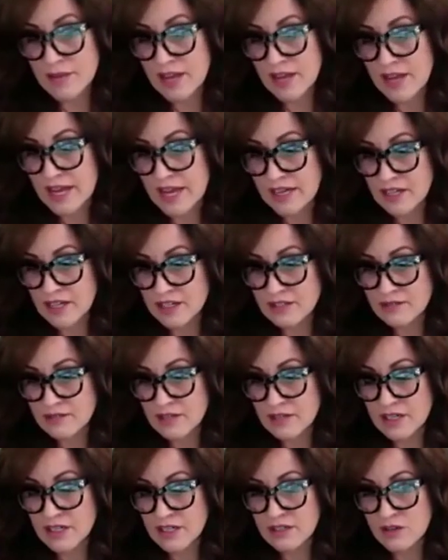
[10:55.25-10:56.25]
at a
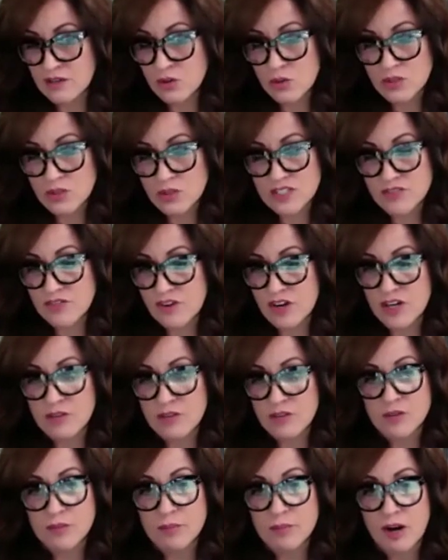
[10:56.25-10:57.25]
horse
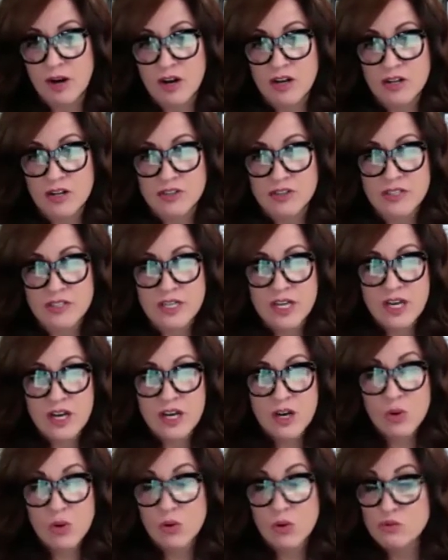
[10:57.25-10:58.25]
farm or barn or
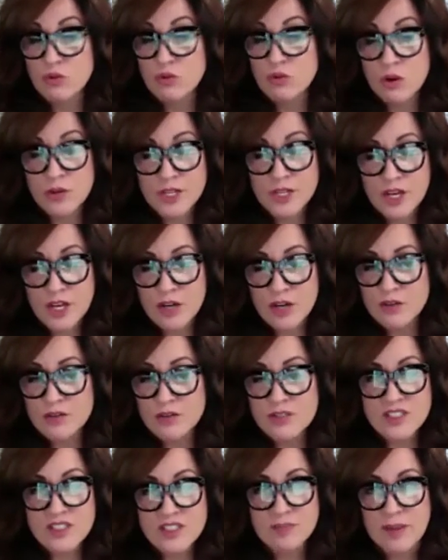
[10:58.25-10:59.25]
rodeo
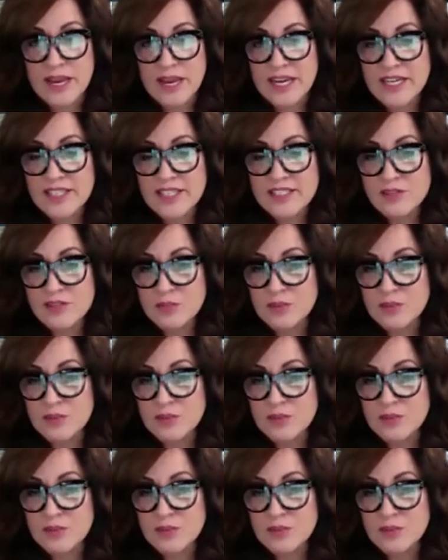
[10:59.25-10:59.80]
space.